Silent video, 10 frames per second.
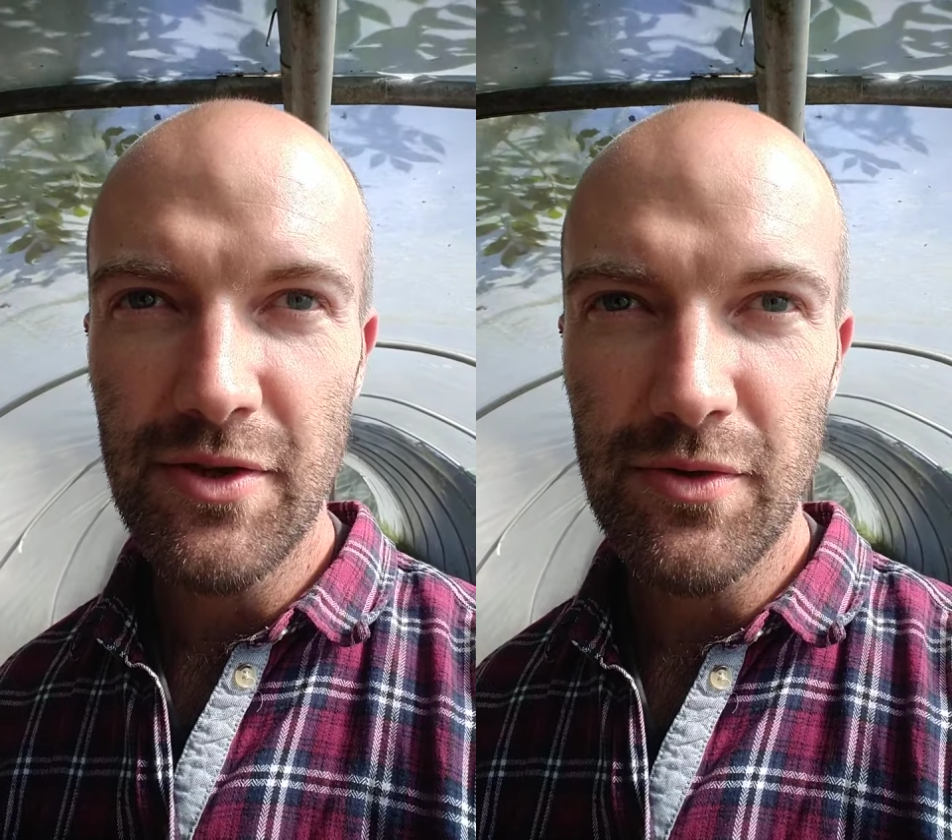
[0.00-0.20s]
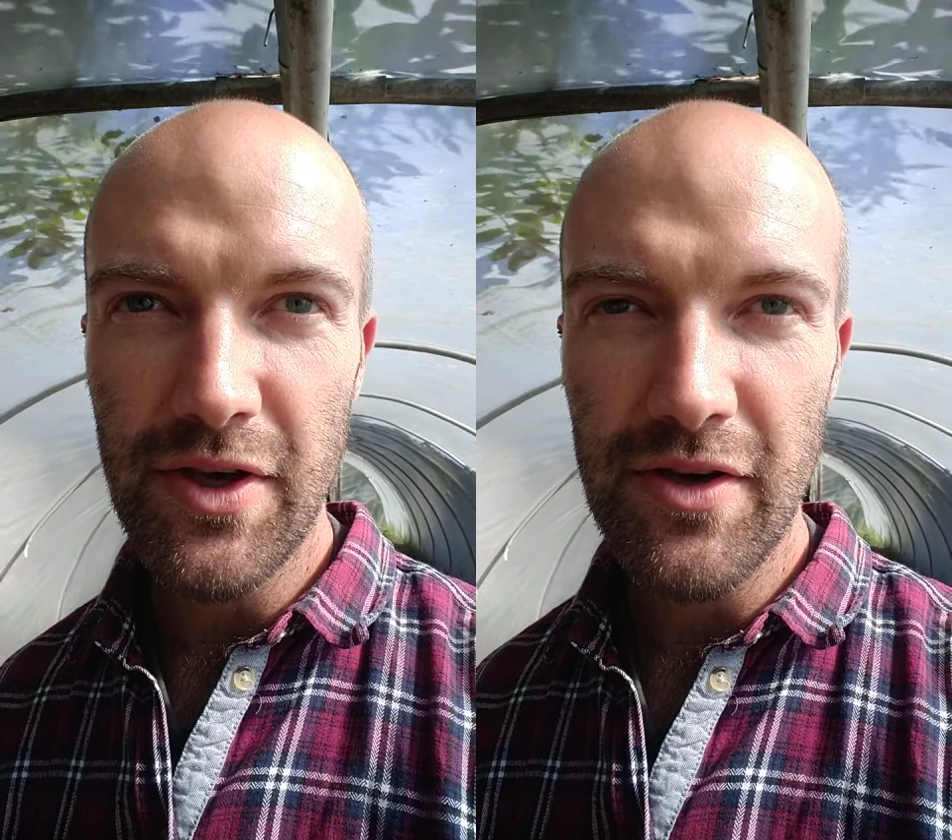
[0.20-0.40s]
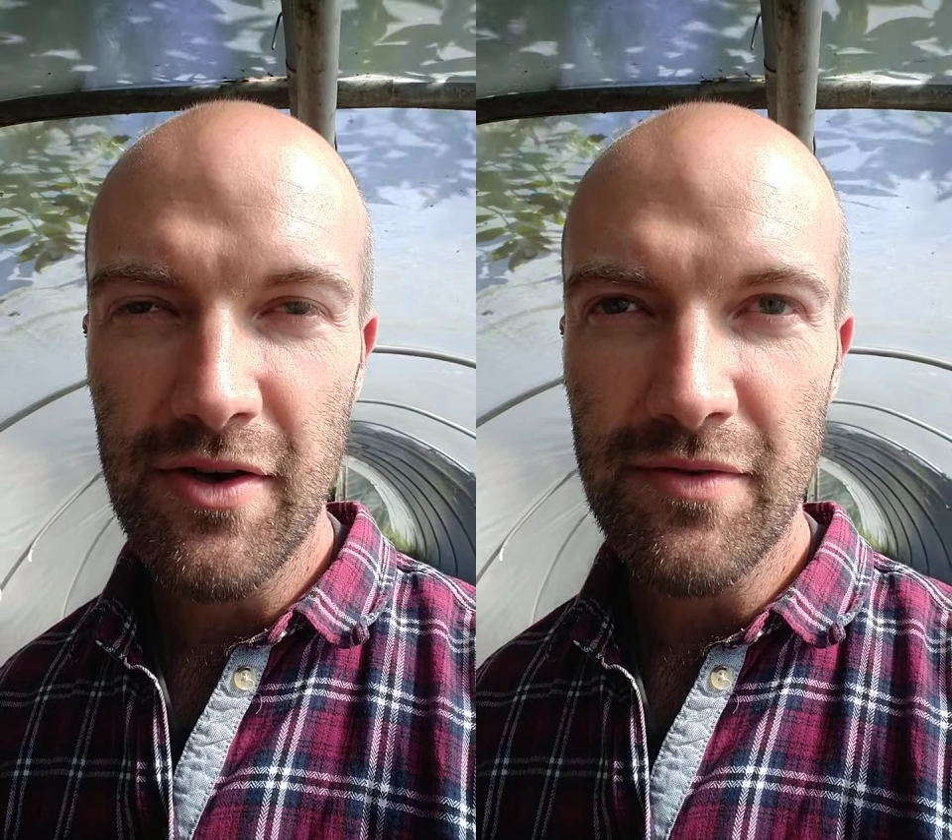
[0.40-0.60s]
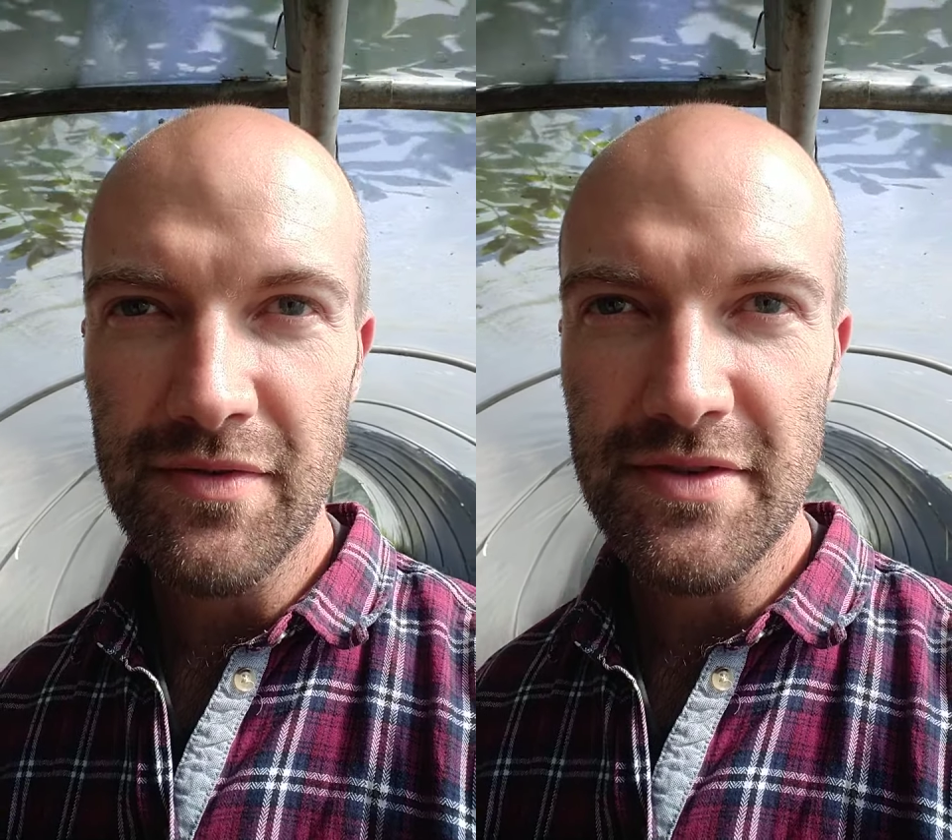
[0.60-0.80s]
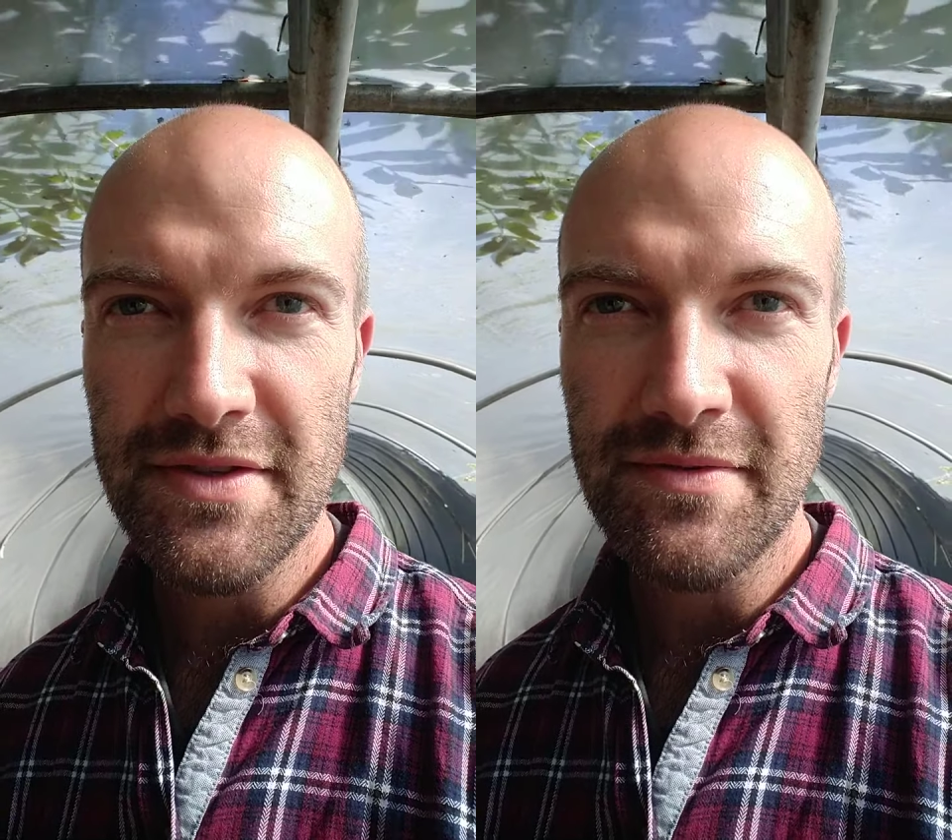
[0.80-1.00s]
new
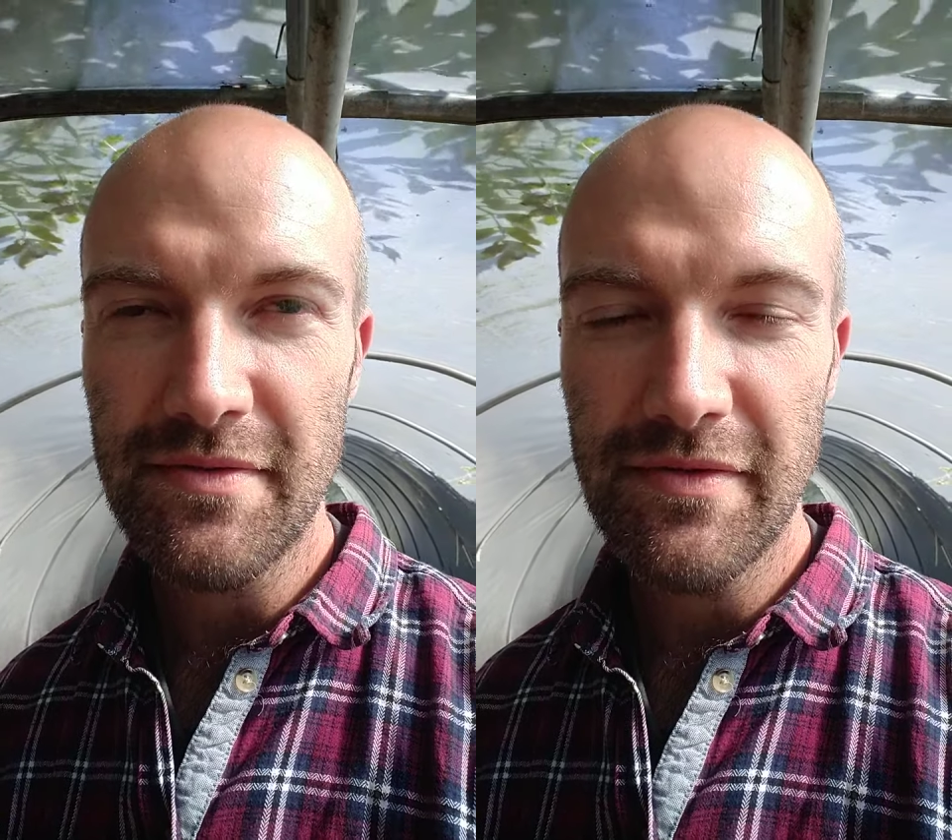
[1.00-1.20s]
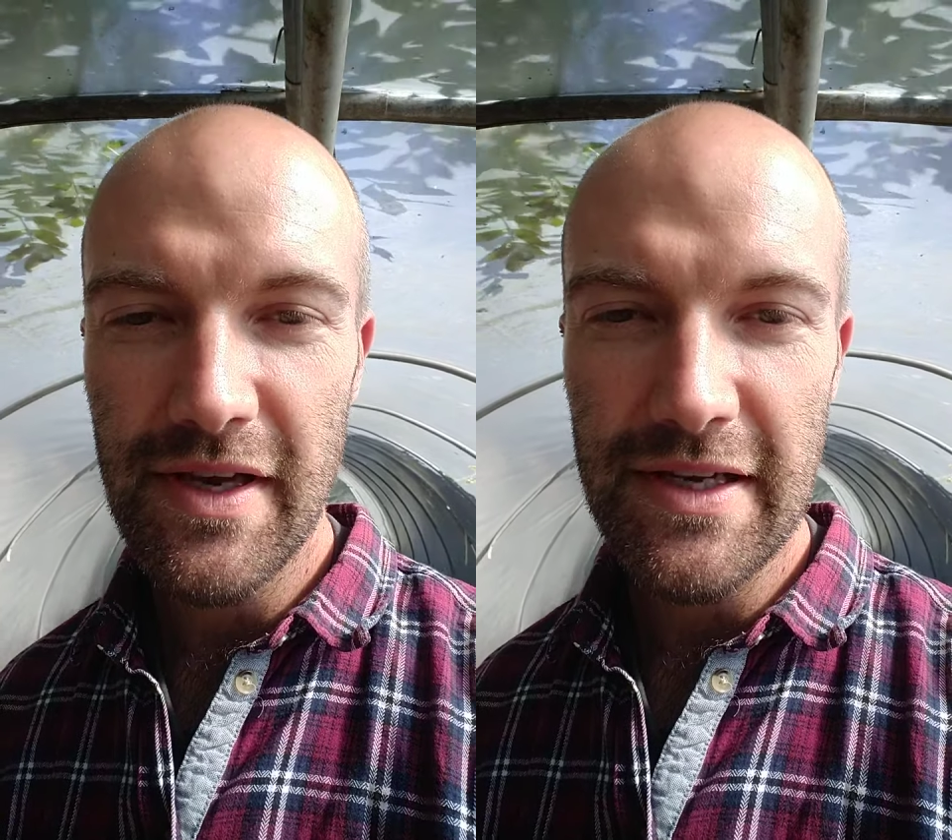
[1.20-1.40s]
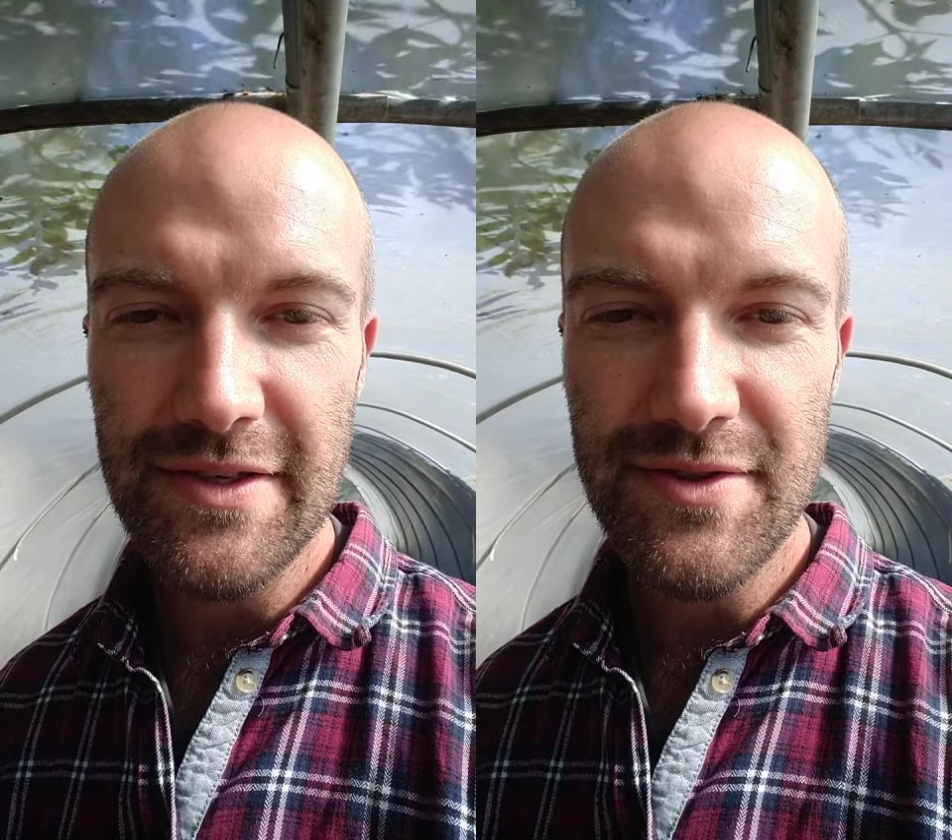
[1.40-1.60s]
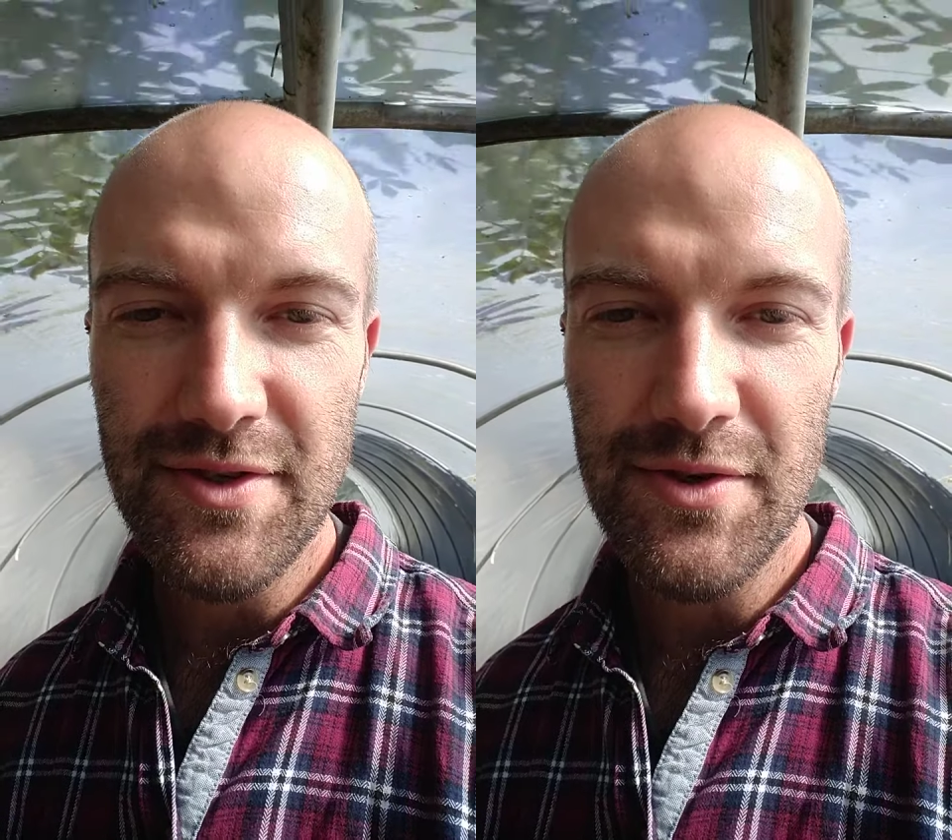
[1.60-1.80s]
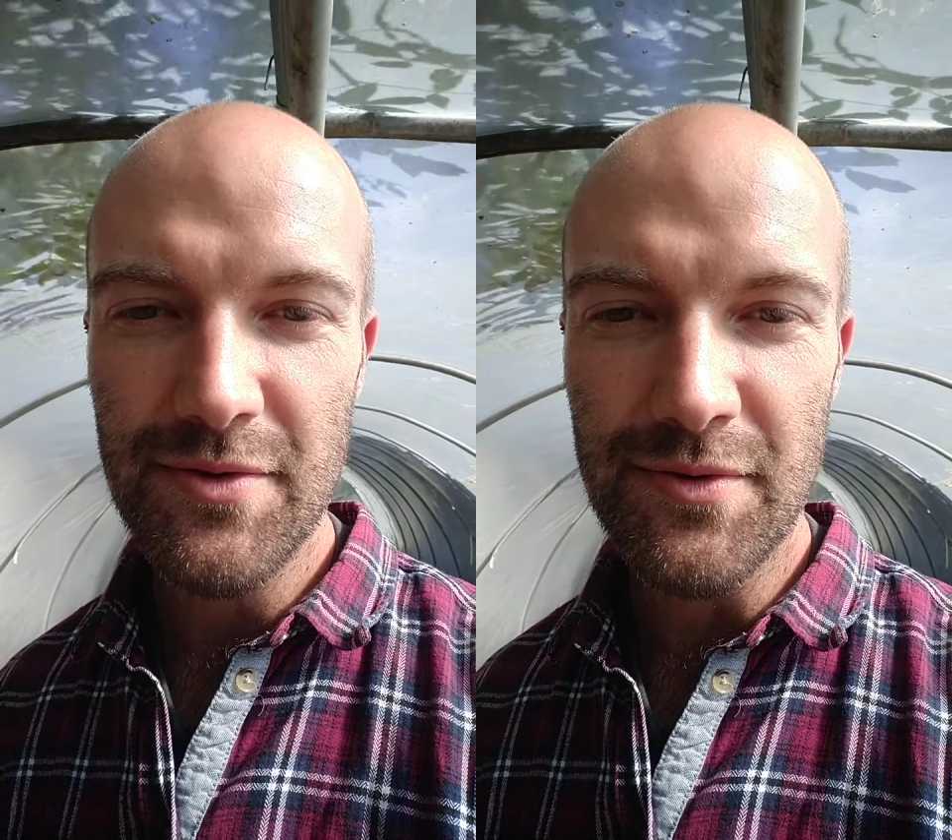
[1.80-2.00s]
calves fairly
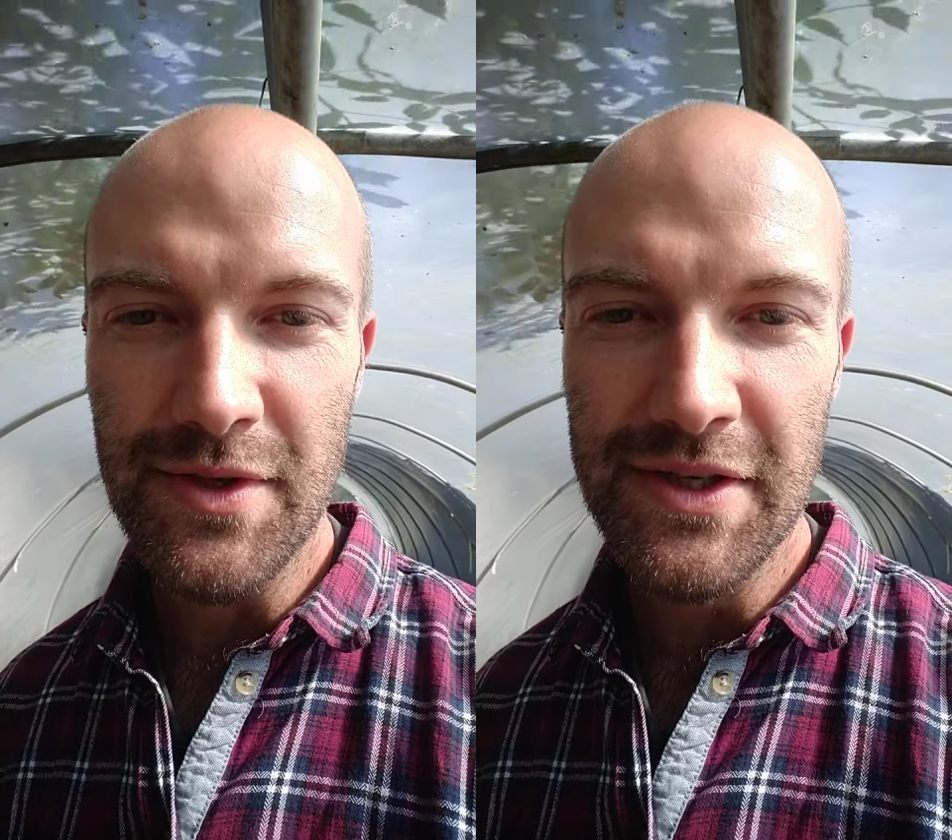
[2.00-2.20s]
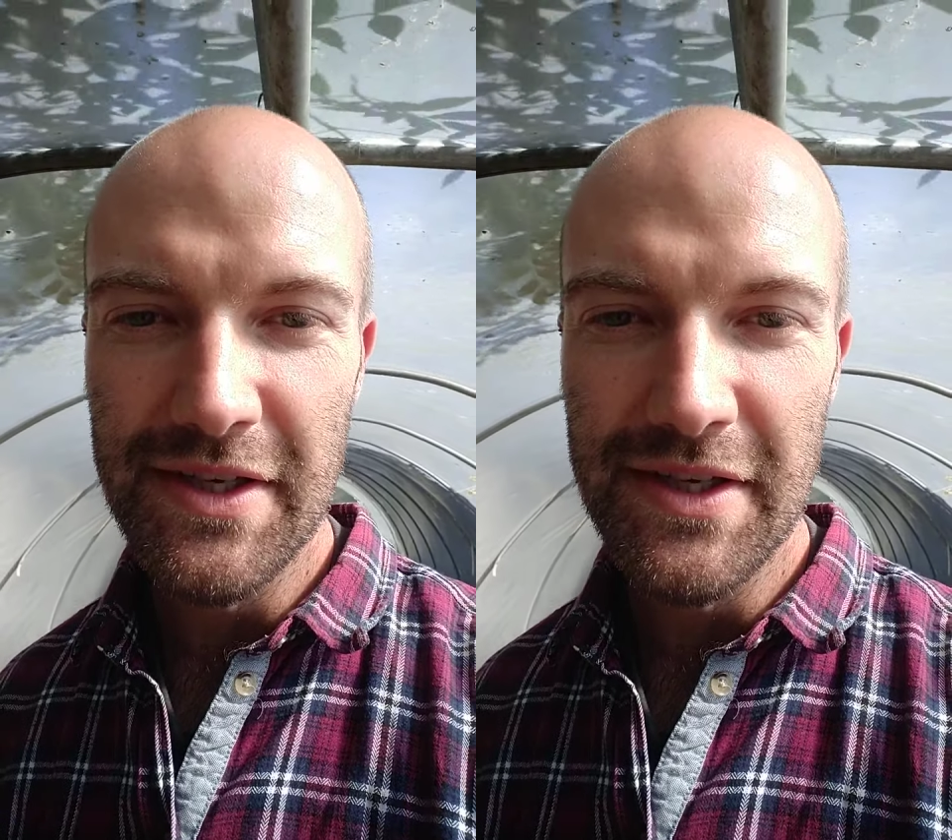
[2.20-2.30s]
soon.